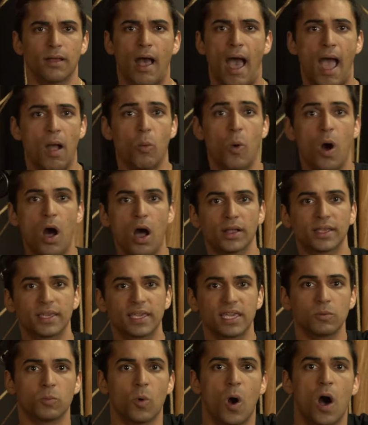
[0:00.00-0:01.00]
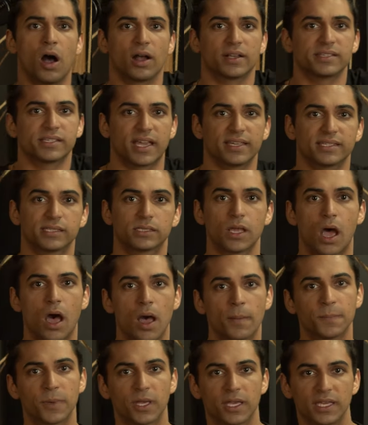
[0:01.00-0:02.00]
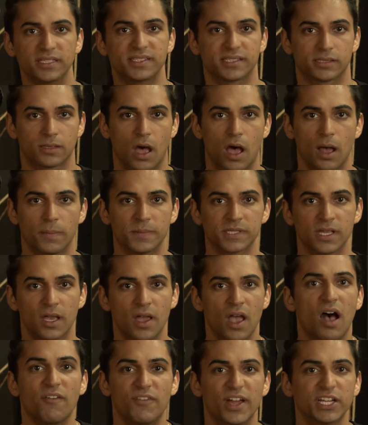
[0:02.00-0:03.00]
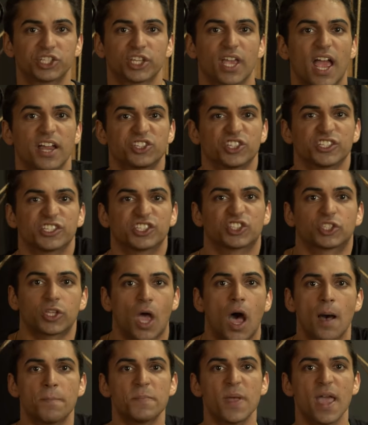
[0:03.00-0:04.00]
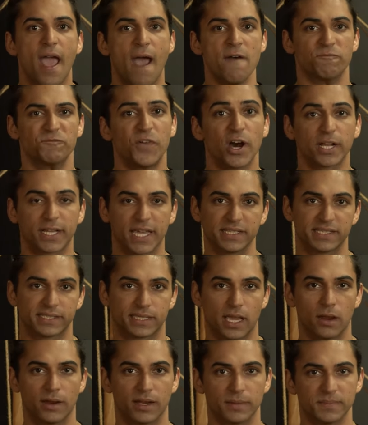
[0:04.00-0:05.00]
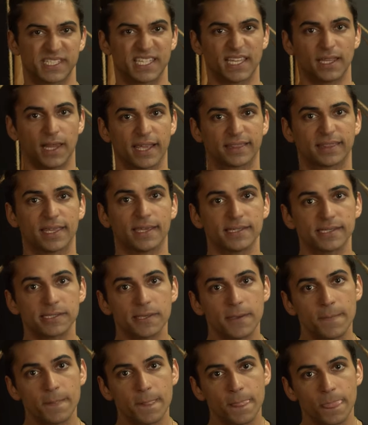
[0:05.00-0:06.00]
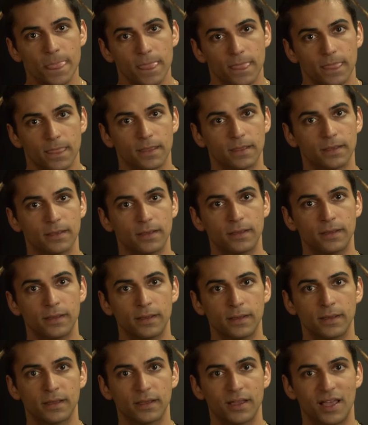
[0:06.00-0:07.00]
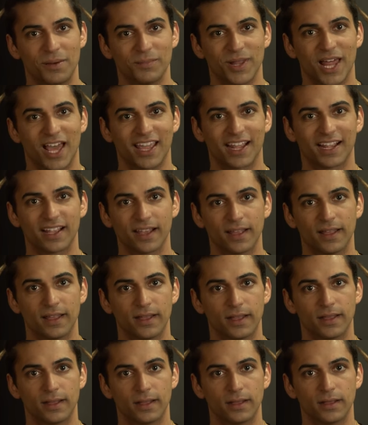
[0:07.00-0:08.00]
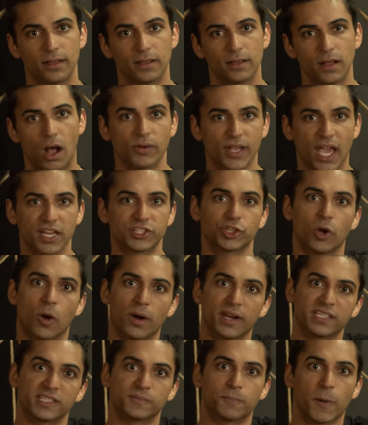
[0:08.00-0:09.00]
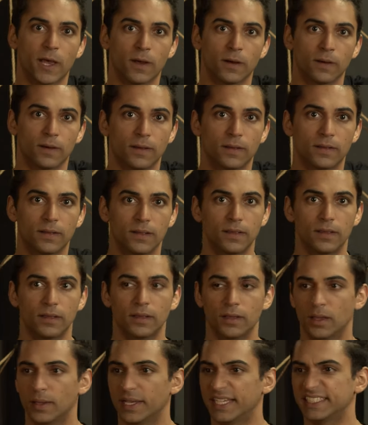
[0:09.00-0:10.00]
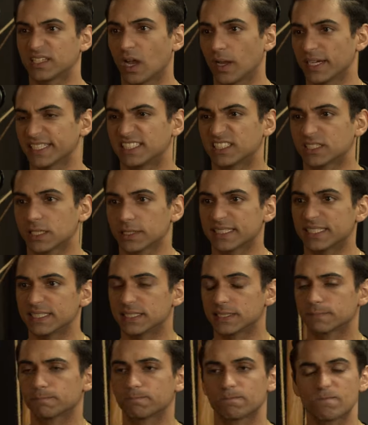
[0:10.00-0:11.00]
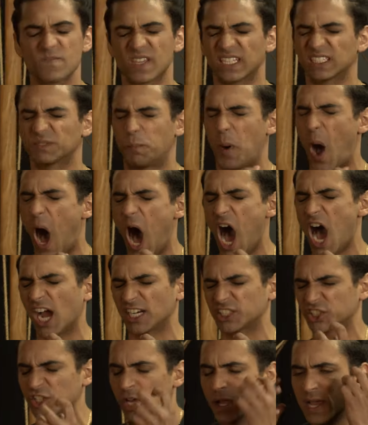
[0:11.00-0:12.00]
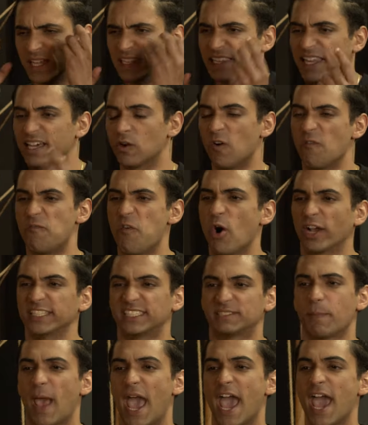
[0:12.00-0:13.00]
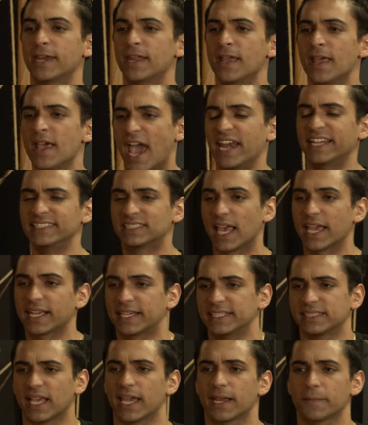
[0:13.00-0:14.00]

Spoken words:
I walk, he walks. I stop, he stops. Eventually, I just stop and fucking stare at him. See, like this. I'm like, okay, shorty, spill. He's got this posh little voice, man. And he's like,